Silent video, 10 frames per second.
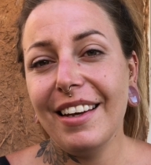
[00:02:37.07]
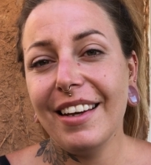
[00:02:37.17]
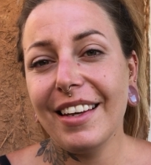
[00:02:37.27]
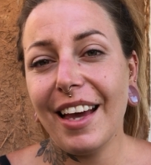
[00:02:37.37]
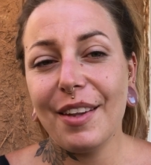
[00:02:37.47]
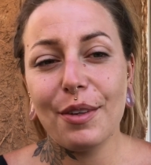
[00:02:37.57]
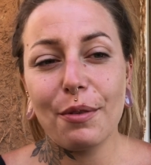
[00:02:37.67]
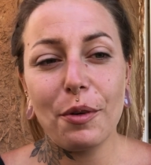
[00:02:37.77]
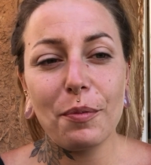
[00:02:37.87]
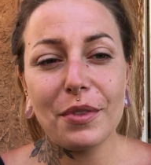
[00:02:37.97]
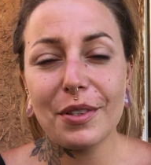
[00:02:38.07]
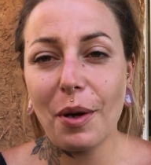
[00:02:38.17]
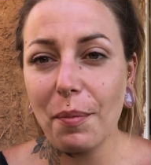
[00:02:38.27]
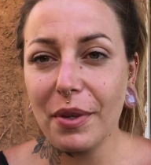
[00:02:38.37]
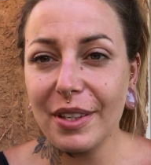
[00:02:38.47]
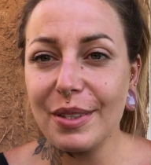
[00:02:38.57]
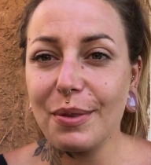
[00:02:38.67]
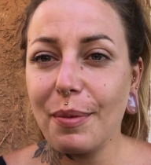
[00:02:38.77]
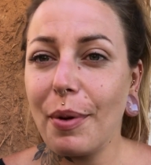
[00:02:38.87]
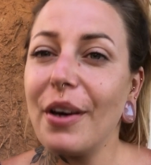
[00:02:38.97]
yeah, the room's complete
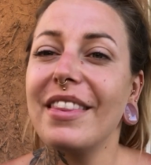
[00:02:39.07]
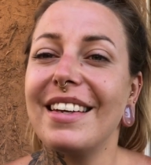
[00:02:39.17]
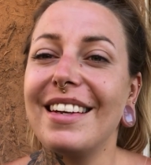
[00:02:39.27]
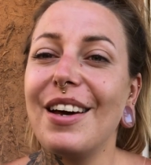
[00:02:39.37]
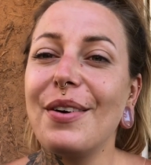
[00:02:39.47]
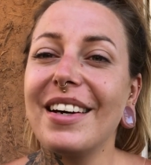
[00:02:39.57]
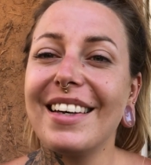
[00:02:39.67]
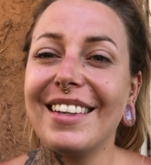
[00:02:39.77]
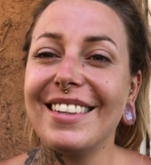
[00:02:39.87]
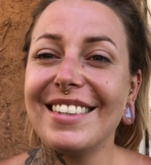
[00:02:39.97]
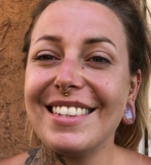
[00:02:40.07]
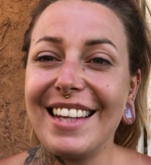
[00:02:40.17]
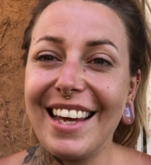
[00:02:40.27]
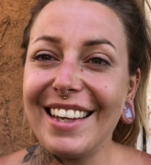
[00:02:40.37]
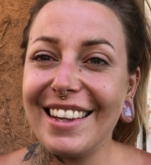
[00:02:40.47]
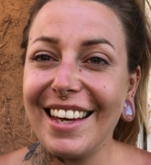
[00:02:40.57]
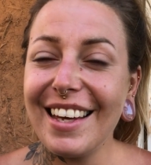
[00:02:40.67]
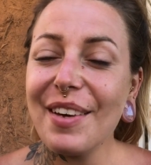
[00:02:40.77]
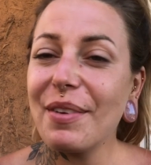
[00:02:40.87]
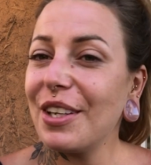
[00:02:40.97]
to a point that Noah can stay in there
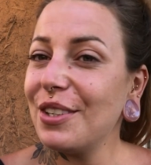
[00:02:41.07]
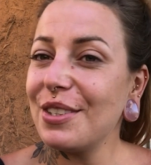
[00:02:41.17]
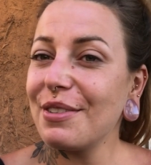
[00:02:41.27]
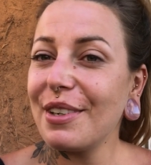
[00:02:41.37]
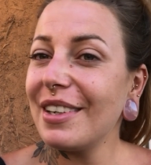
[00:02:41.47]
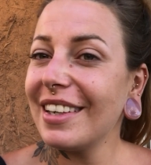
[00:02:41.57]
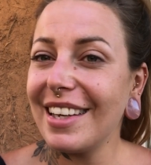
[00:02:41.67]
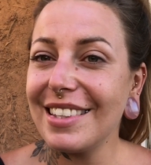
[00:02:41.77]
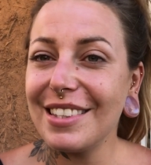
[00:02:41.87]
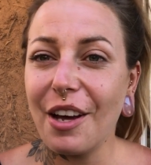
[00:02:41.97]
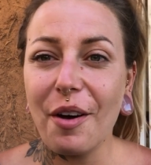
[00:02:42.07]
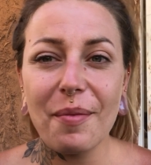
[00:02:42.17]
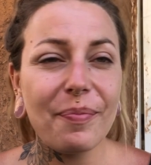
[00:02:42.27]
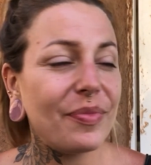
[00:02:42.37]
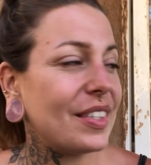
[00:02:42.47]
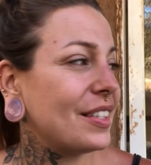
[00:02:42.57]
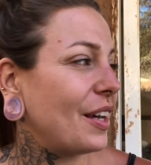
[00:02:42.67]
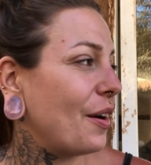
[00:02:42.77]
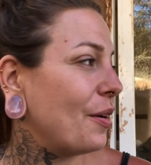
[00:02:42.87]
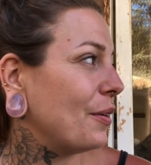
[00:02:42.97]
and we can use it for our guest home.
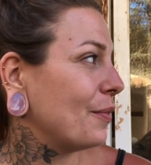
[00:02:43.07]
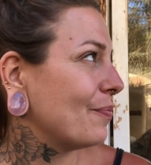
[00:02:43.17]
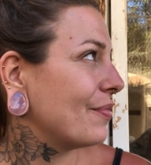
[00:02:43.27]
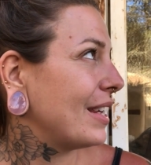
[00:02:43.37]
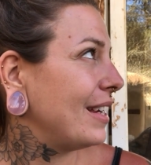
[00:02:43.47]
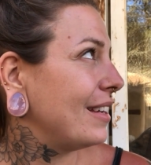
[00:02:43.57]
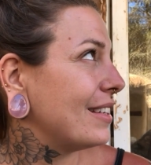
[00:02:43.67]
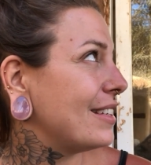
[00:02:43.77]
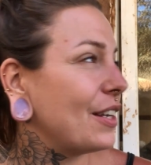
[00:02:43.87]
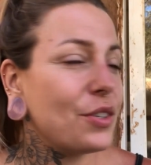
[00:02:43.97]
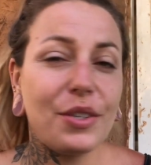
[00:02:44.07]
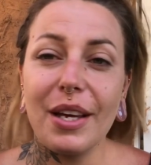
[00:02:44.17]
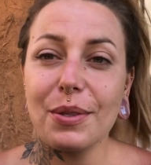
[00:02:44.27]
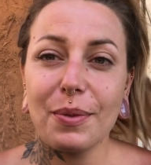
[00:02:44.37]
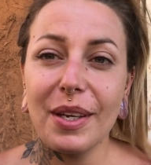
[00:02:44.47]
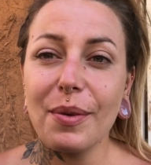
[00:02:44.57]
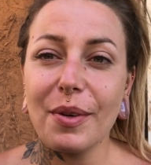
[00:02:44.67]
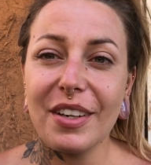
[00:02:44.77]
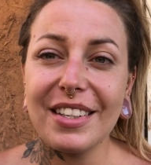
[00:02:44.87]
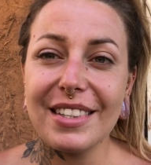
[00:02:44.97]
So stay tuned next week. We're
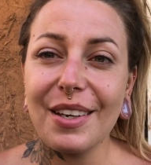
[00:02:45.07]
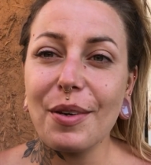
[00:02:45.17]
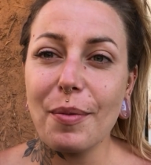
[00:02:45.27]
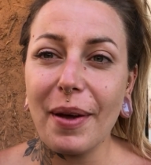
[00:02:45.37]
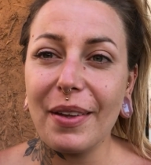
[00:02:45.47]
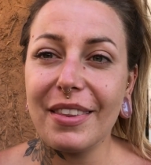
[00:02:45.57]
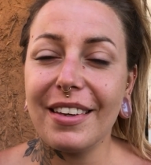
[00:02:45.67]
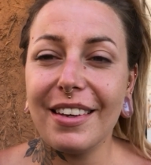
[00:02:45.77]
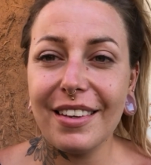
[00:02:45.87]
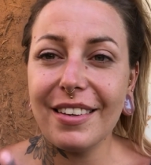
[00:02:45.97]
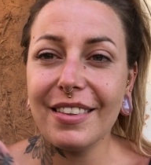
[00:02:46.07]
going to tell you about the